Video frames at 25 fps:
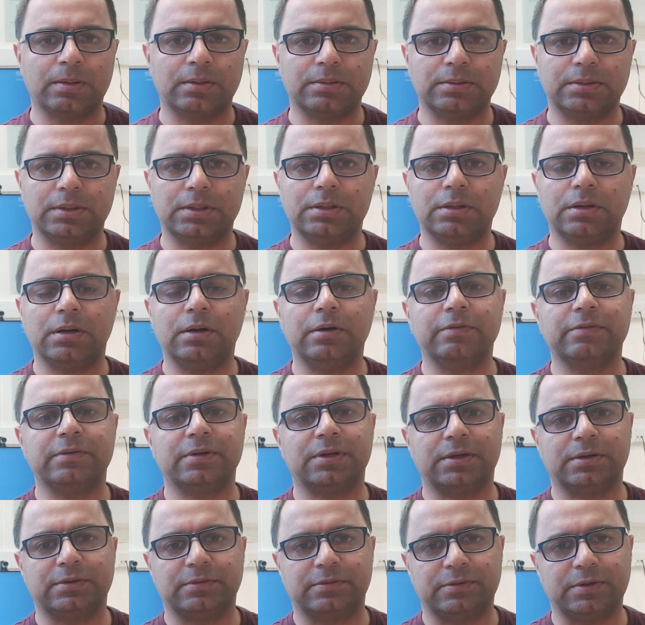Their
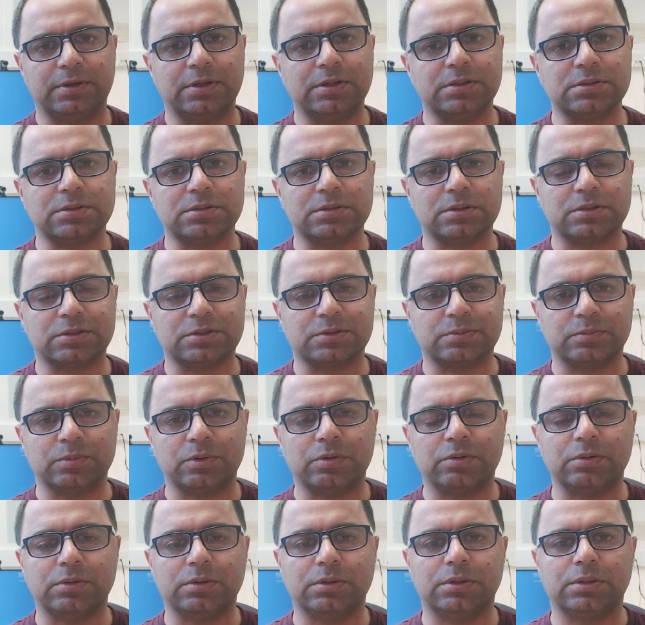half-life is
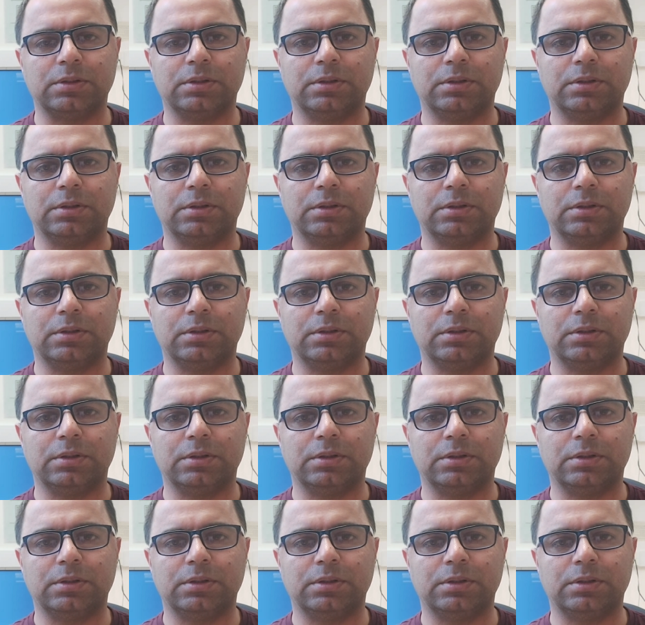small,